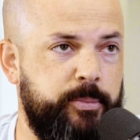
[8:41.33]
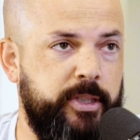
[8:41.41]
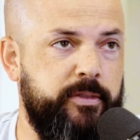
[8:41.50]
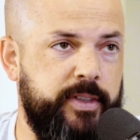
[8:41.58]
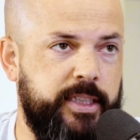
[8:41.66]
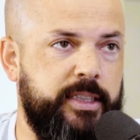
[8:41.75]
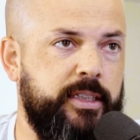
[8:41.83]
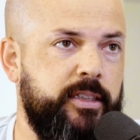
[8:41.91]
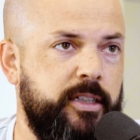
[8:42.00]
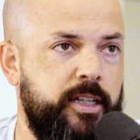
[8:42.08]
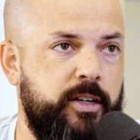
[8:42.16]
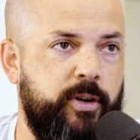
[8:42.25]

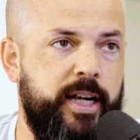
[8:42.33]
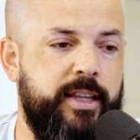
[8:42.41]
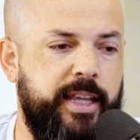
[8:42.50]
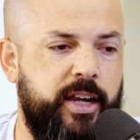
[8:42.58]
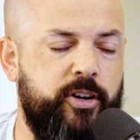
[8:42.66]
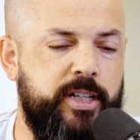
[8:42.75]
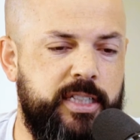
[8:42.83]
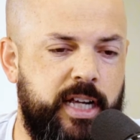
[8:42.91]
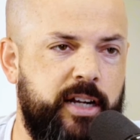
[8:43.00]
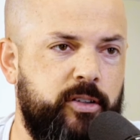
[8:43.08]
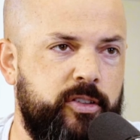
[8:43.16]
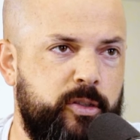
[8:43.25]
evicted, right? Mm-hmm. They are
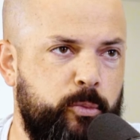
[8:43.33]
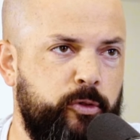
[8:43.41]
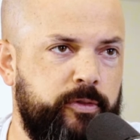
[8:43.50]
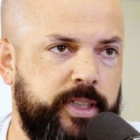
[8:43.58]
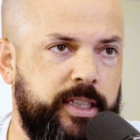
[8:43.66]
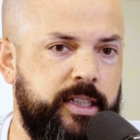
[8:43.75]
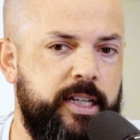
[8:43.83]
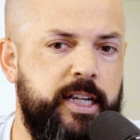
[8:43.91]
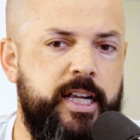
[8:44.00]
entitled to move in.